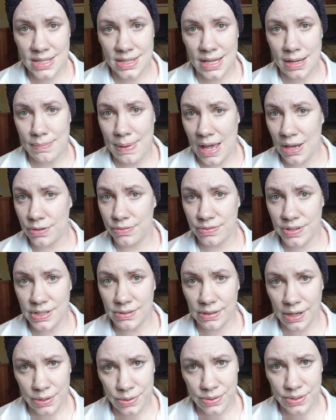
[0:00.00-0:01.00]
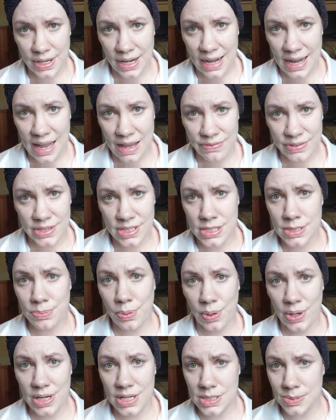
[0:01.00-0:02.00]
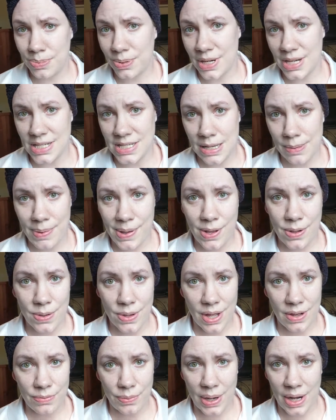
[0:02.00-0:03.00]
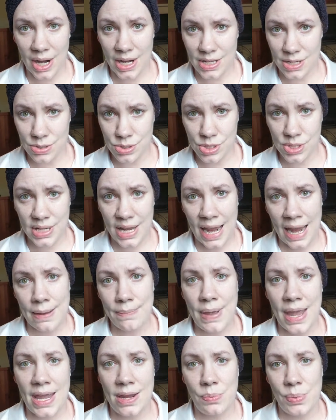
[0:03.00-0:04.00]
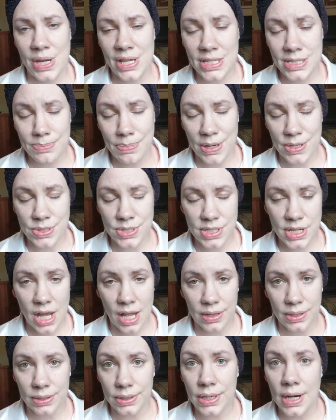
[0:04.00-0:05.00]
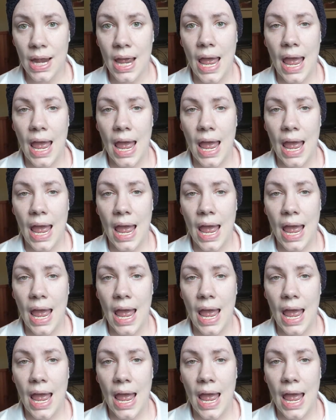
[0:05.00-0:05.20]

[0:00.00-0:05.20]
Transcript: The amount of regrowth that I have at this point is pretty typical of where I usually am 8 weeks post-color,